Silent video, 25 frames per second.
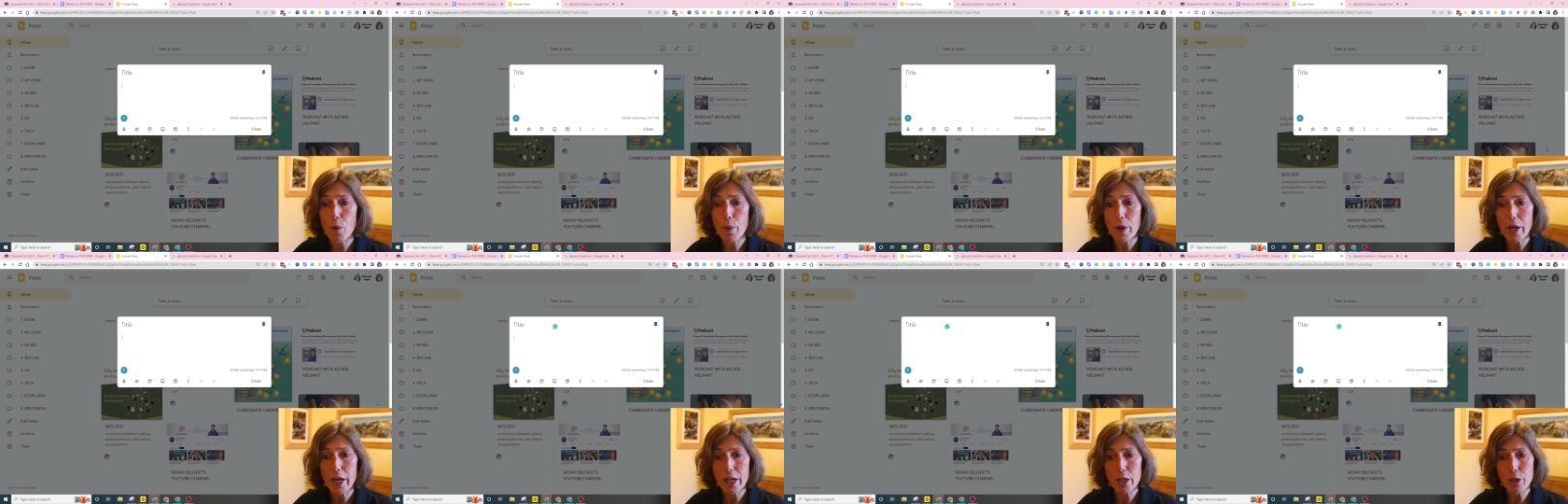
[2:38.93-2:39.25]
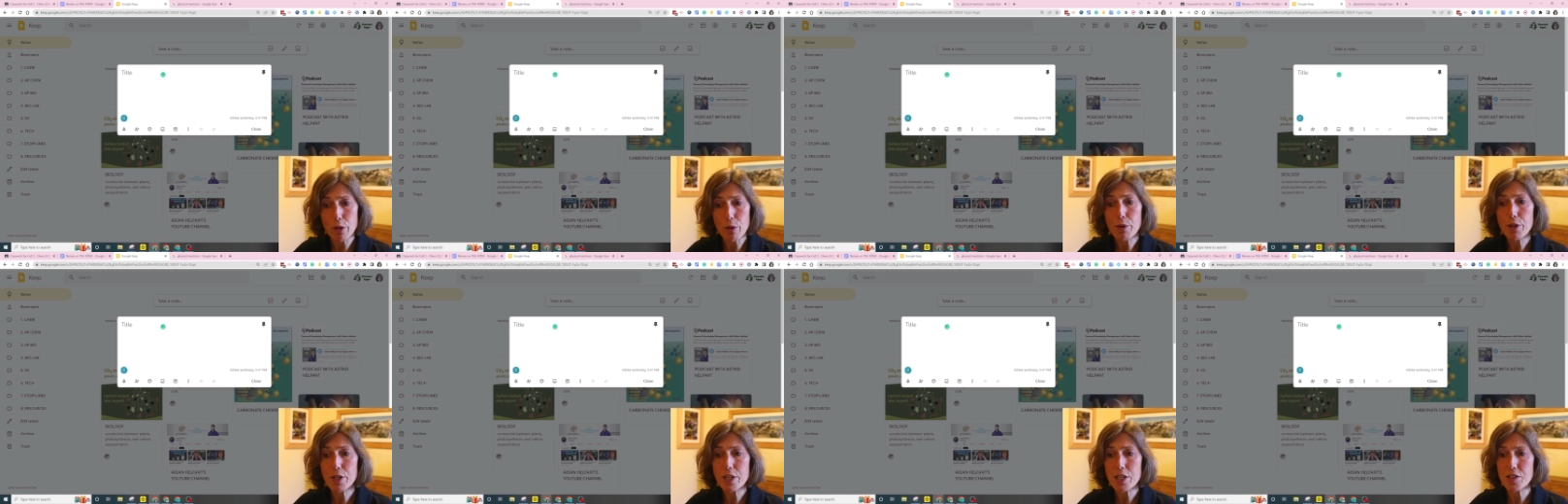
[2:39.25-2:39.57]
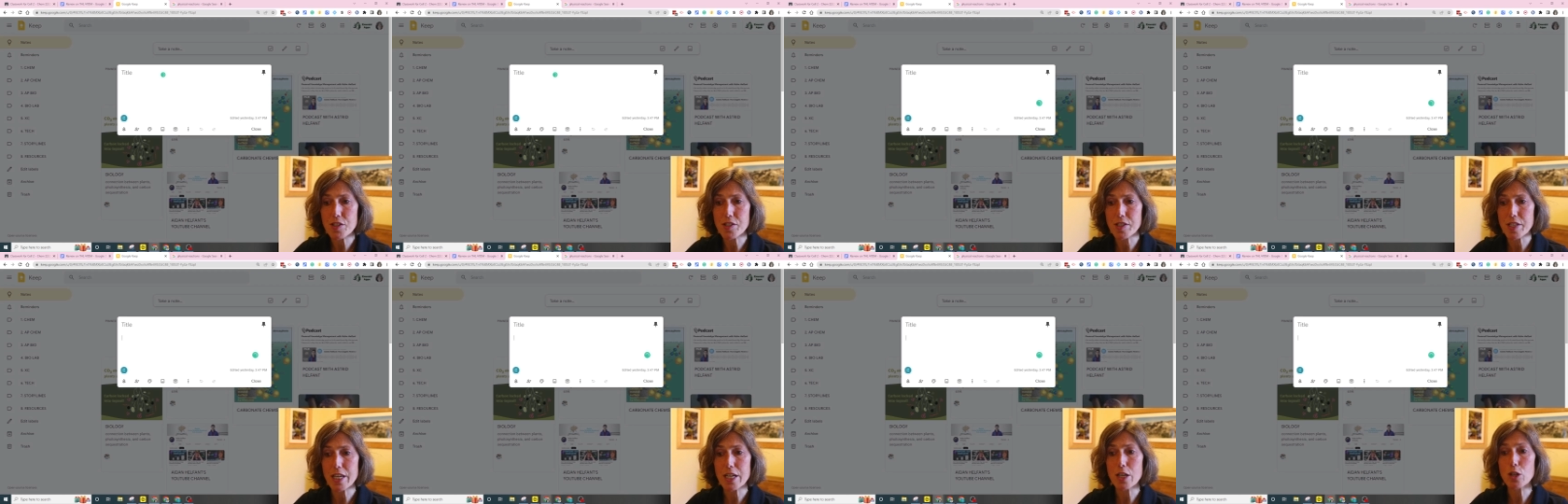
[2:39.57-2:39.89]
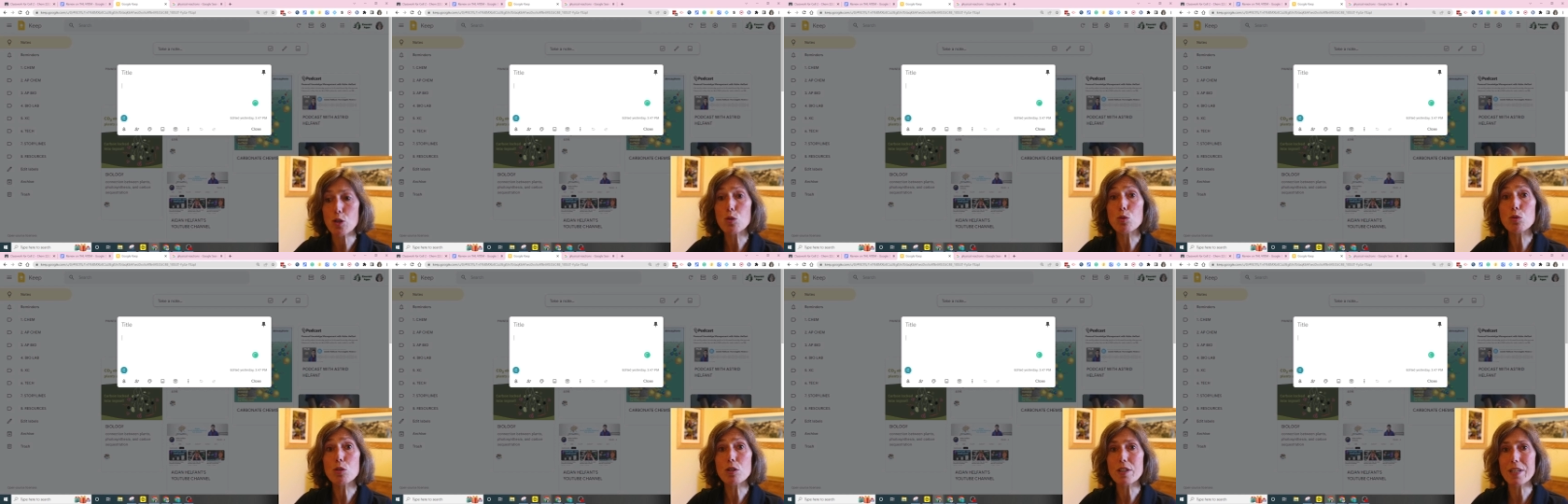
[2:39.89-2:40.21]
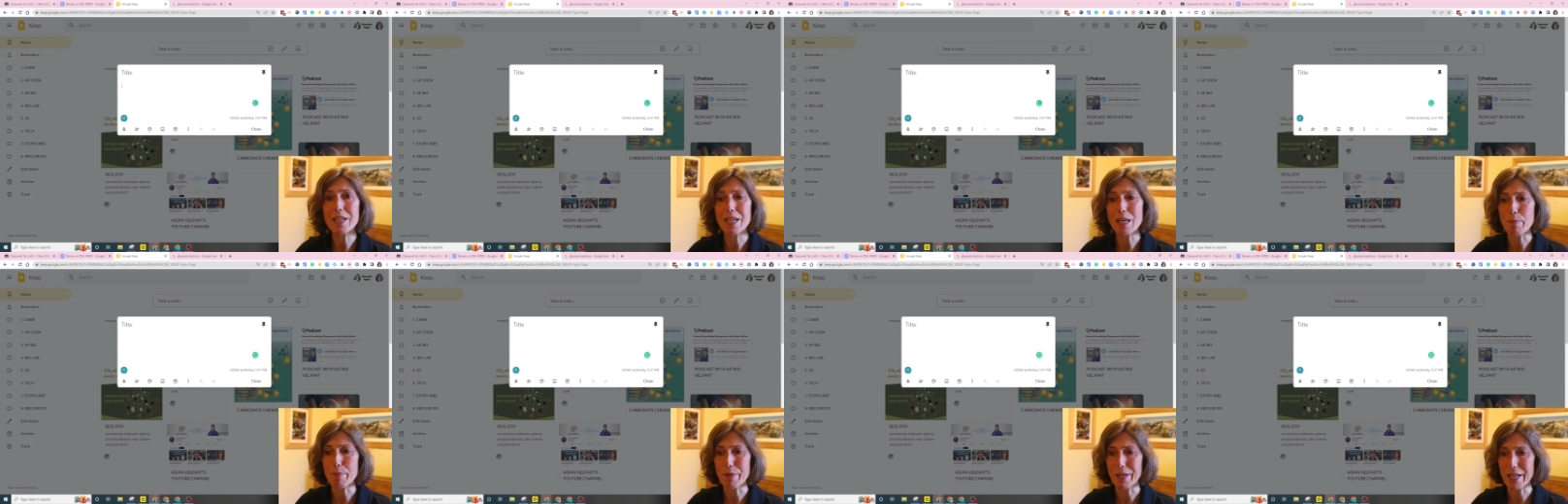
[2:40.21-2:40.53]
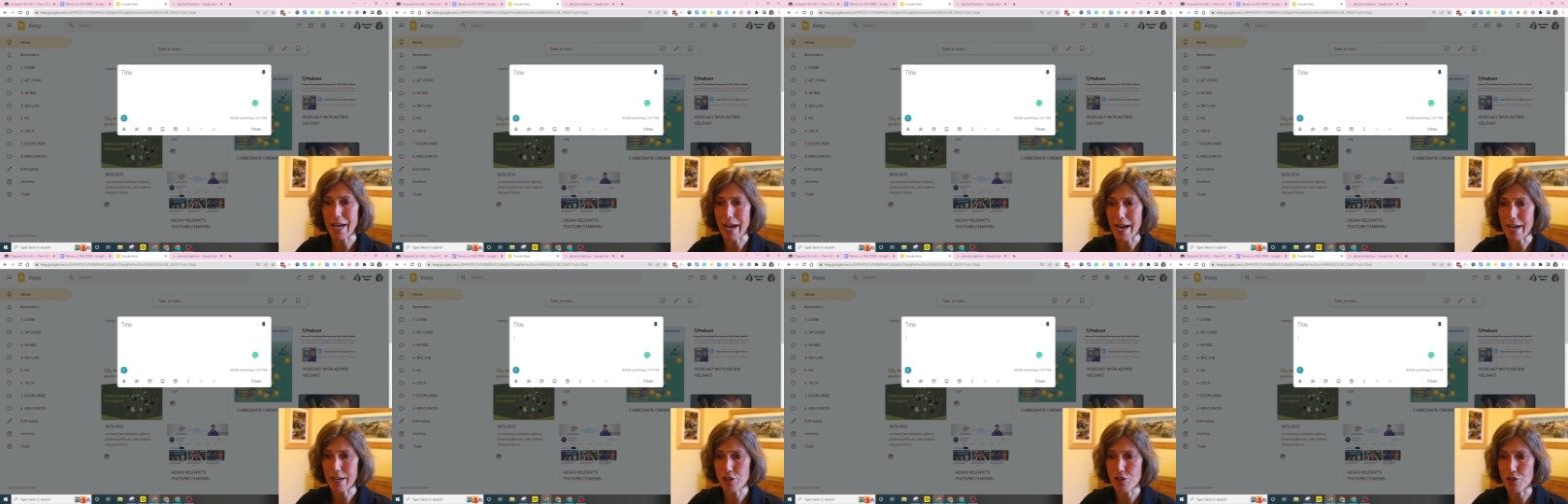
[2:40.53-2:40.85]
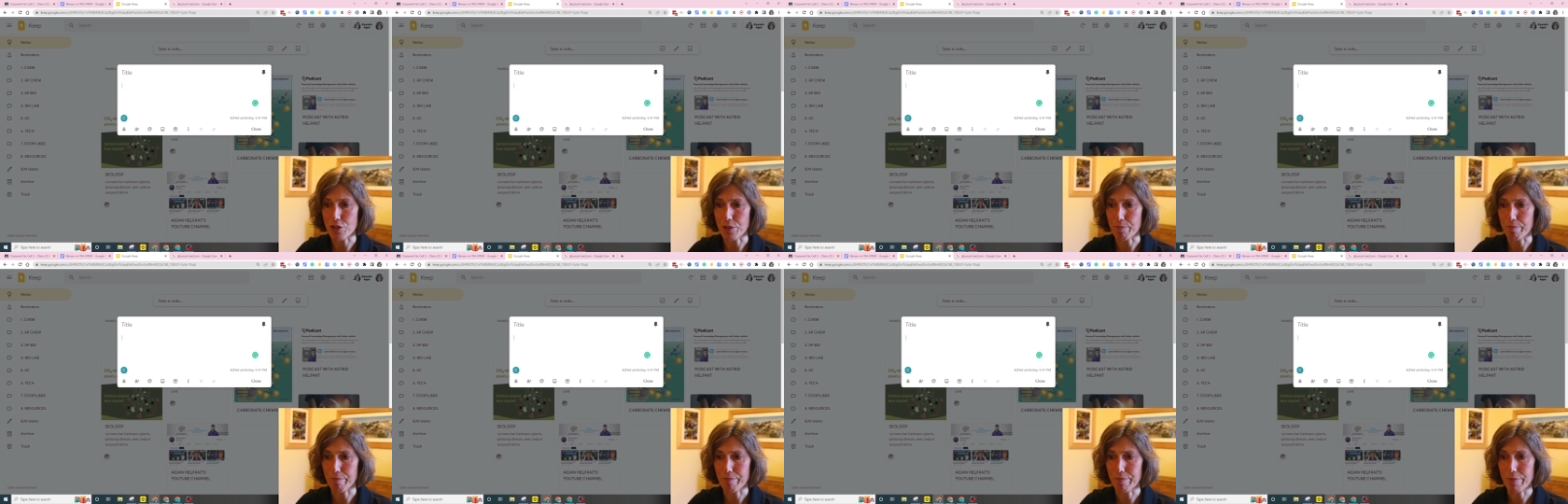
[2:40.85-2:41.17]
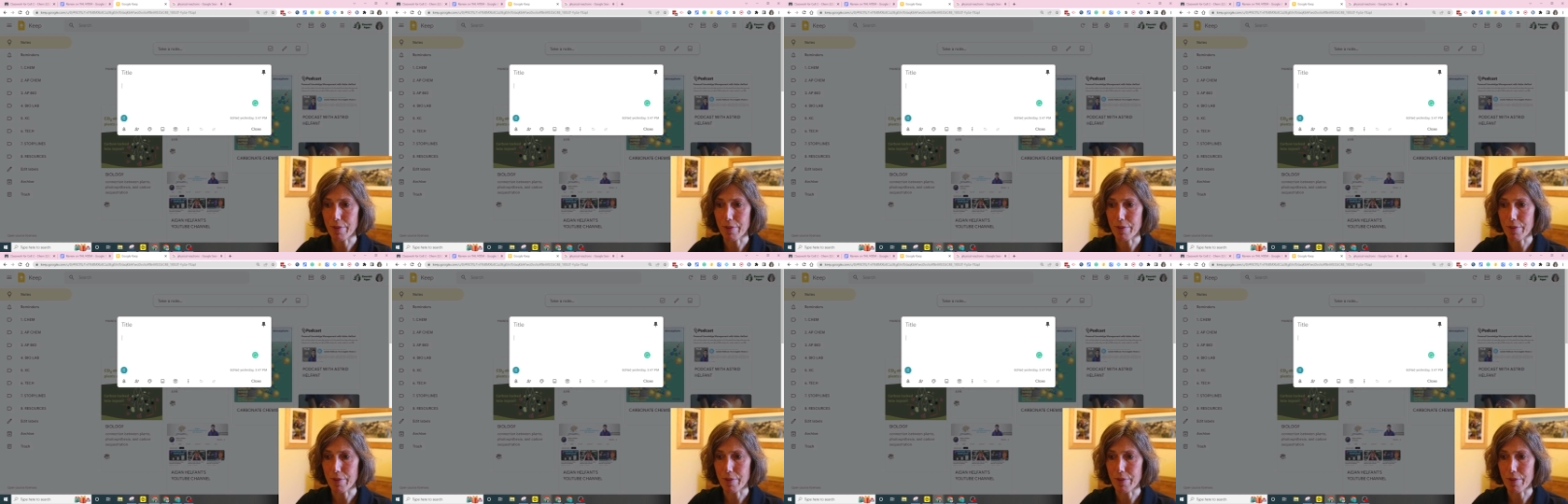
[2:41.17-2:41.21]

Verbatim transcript: in order to see Google Keep in action,